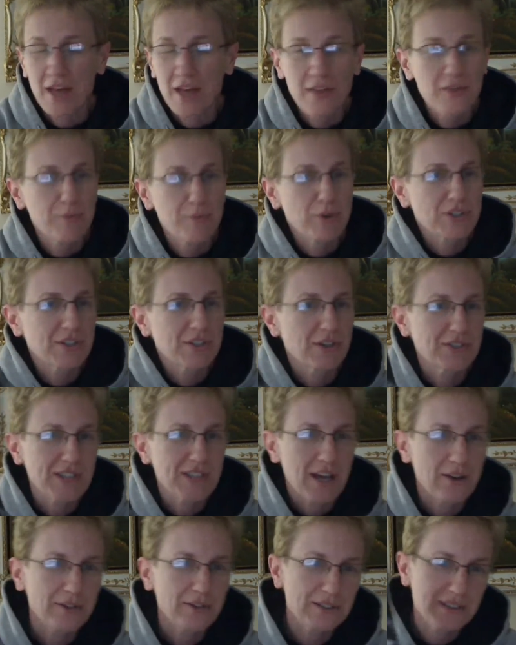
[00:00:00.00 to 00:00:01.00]
The book starts
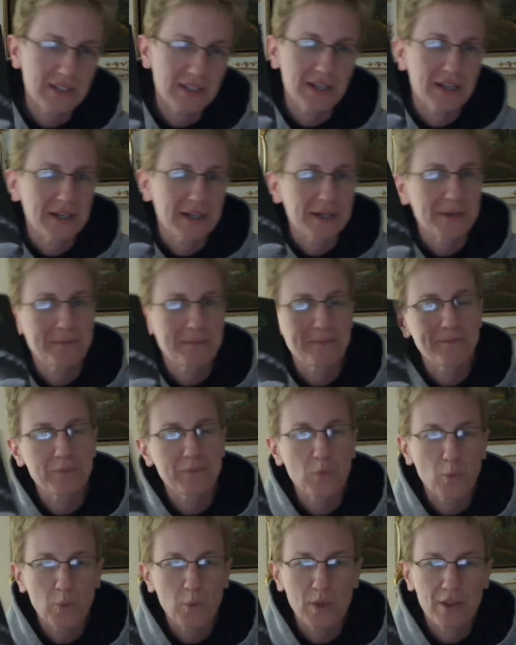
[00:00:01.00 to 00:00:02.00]
out
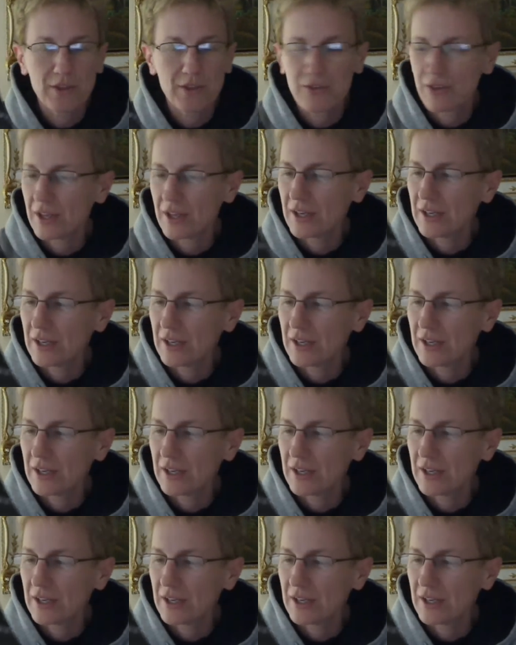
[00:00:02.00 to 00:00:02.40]
with